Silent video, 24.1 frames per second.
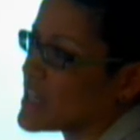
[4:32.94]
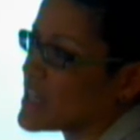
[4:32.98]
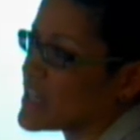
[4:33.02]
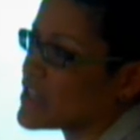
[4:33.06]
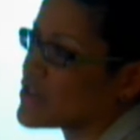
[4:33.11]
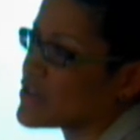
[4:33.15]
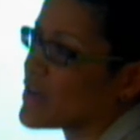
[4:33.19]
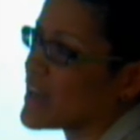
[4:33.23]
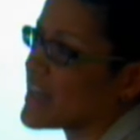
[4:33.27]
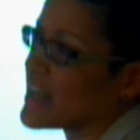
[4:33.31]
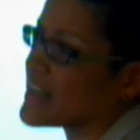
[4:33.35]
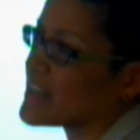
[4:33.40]

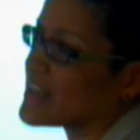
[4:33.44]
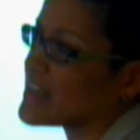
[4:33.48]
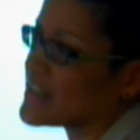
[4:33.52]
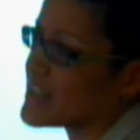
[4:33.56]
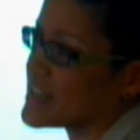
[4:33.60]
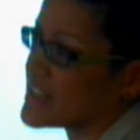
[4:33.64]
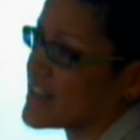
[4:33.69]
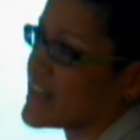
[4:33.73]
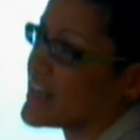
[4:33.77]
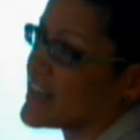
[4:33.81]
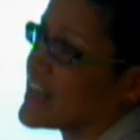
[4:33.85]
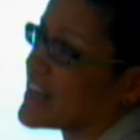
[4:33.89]
trying
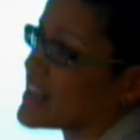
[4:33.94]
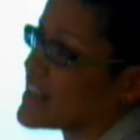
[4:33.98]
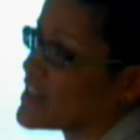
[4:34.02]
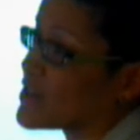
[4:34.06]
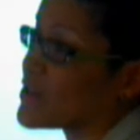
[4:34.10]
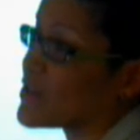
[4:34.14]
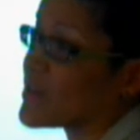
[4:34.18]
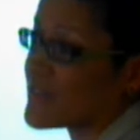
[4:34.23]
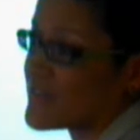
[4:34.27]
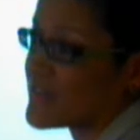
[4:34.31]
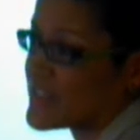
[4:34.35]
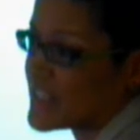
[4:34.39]
to collect a
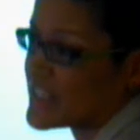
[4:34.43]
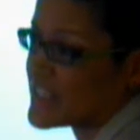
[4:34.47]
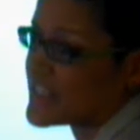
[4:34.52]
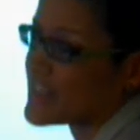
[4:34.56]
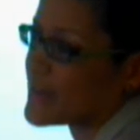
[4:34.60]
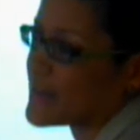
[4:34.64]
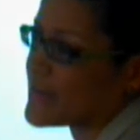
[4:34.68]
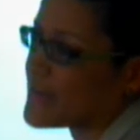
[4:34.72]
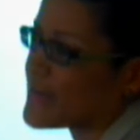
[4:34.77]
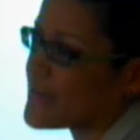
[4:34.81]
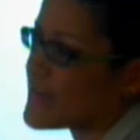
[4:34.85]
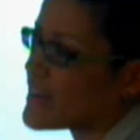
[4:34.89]
lot of
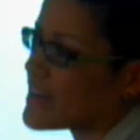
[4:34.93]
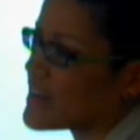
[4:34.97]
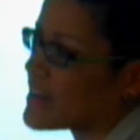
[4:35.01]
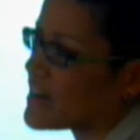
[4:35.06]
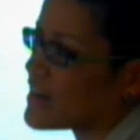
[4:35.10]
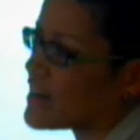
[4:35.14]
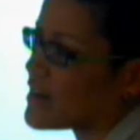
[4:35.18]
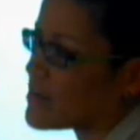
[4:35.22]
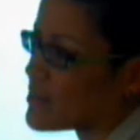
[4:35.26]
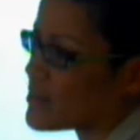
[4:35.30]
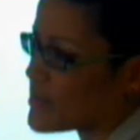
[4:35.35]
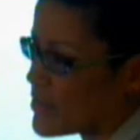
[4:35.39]
data,
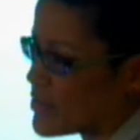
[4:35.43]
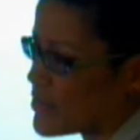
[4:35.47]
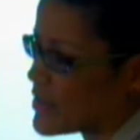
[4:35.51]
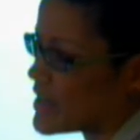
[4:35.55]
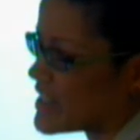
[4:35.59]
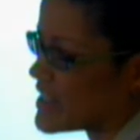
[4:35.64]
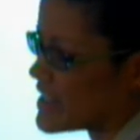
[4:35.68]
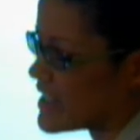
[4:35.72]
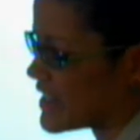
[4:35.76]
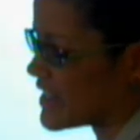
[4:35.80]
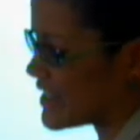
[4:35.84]
creating